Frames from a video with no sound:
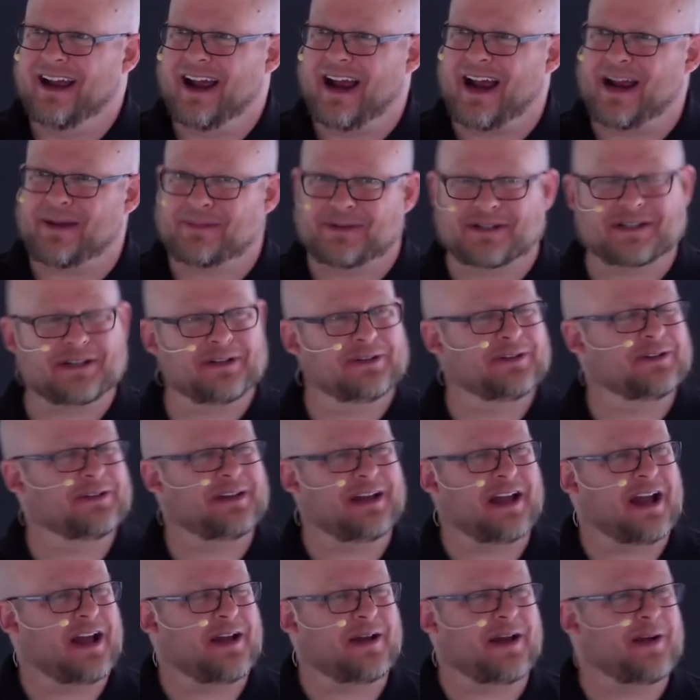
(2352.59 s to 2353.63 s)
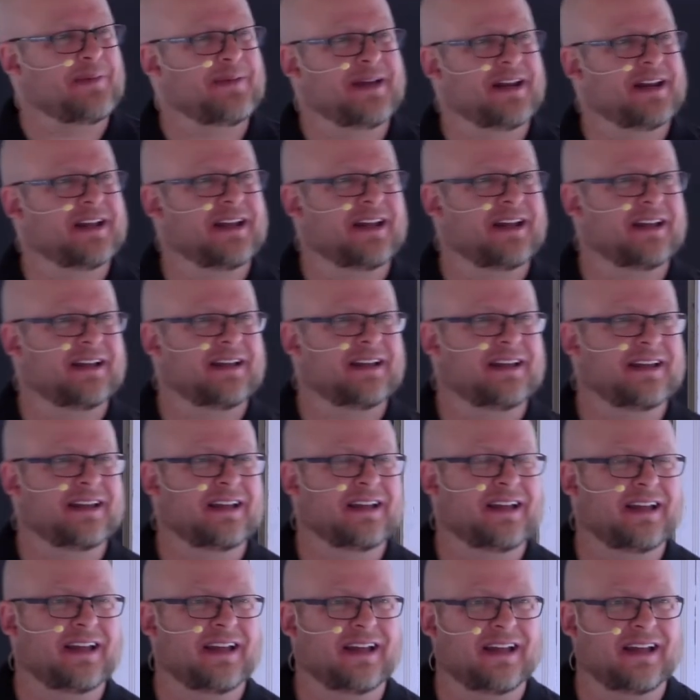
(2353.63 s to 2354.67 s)
Absolutely. I, I mean, it,
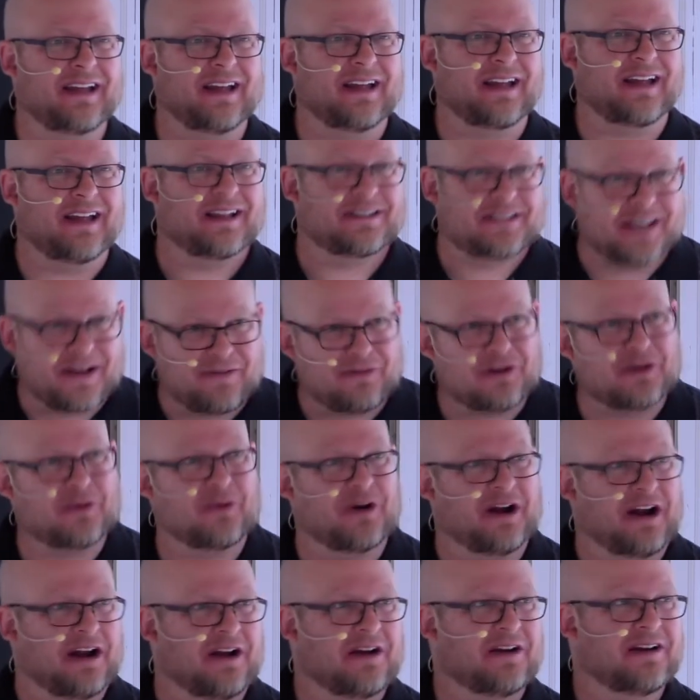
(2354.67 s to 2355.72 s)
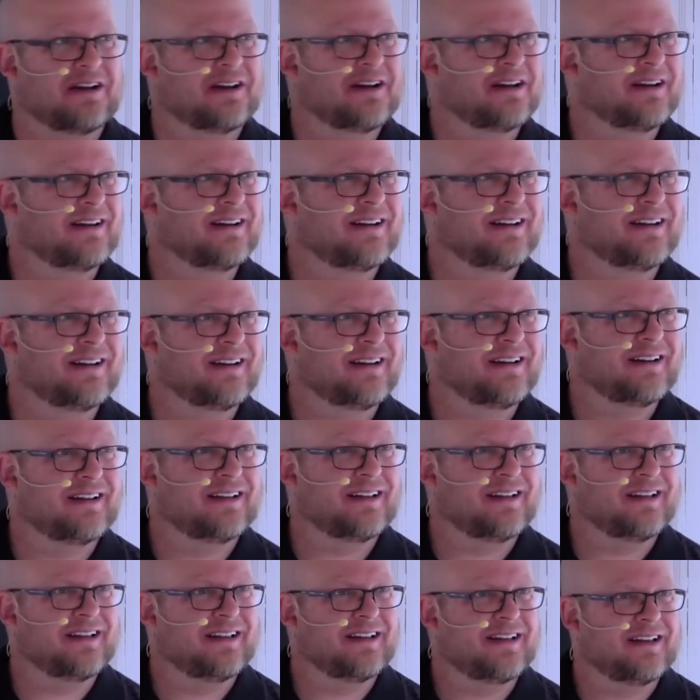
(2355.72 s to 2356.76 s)
it's everywhere.
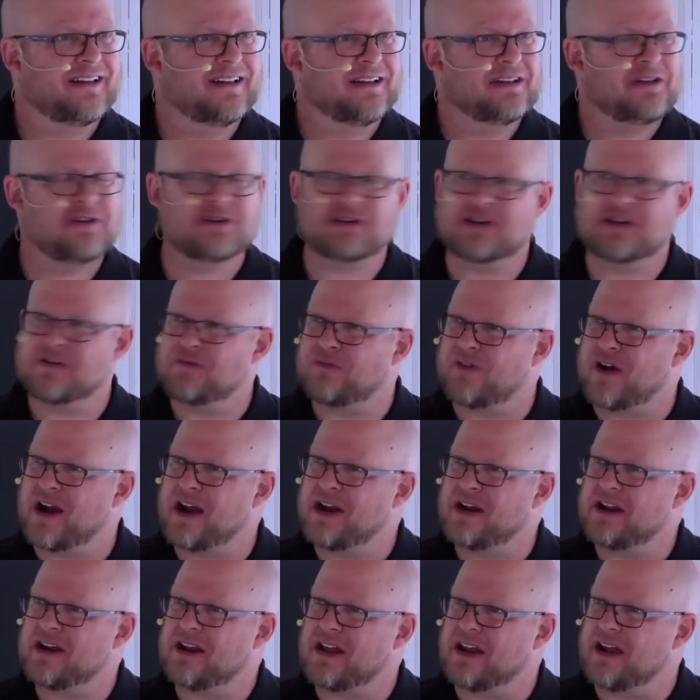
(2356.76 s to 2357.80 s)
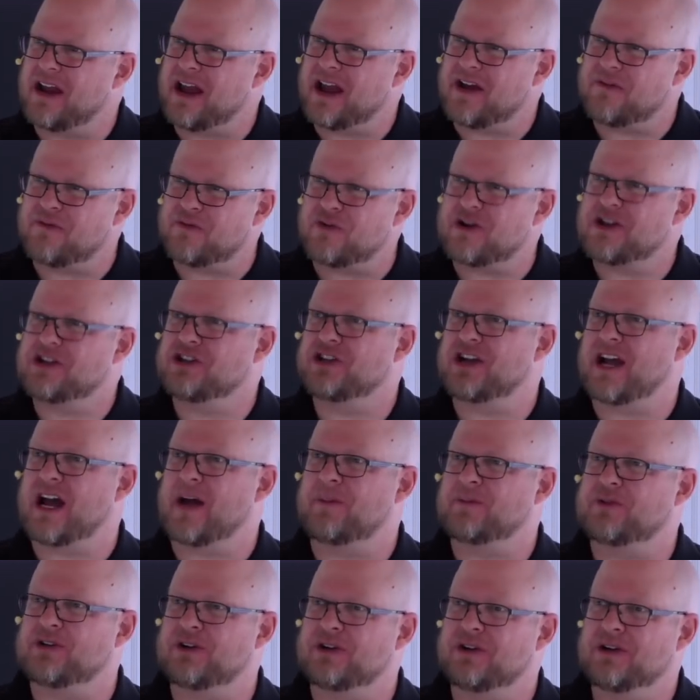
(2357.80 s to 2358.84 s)
You can find it in every
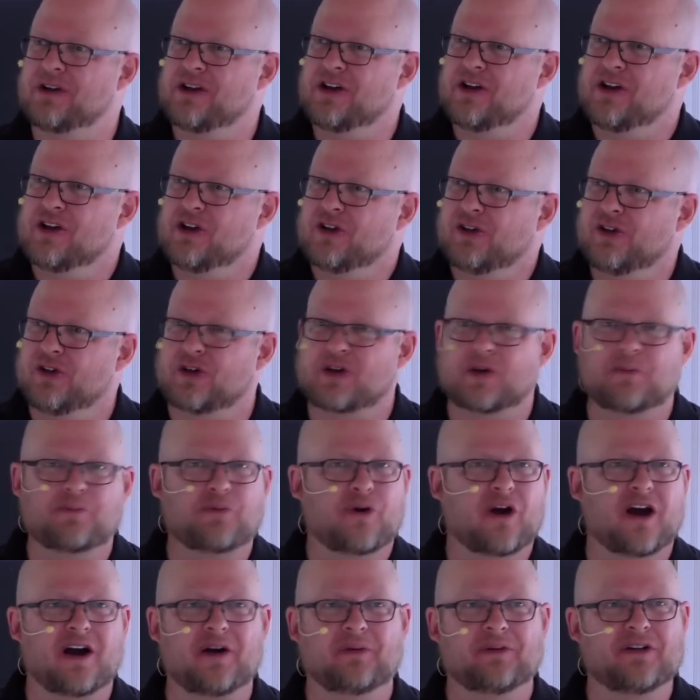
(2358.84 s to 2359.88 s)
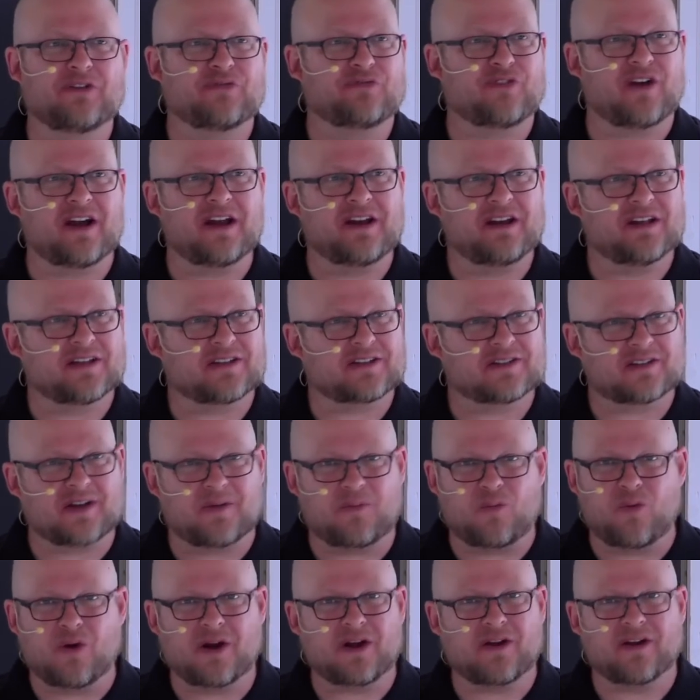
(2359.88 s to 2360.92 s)
chapter. You could probably find it
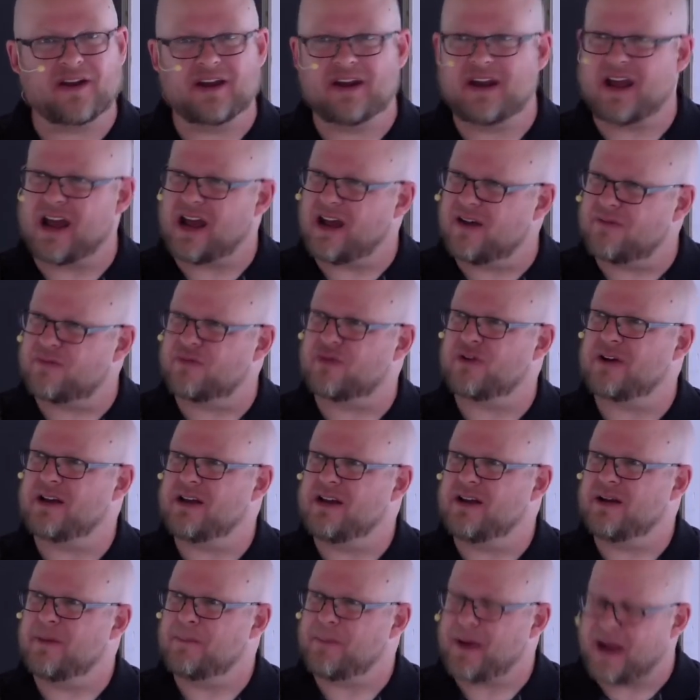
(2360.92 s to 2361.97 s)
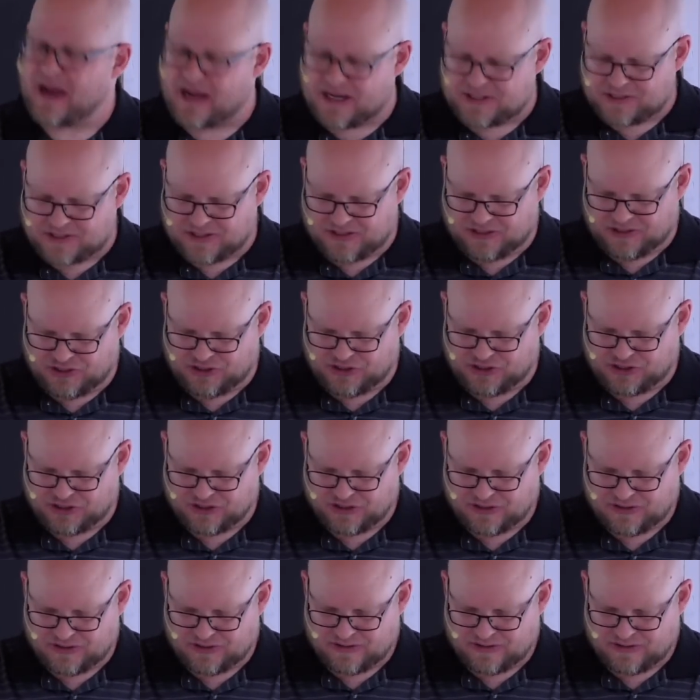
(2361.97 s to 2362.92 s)
somewhere in every passage.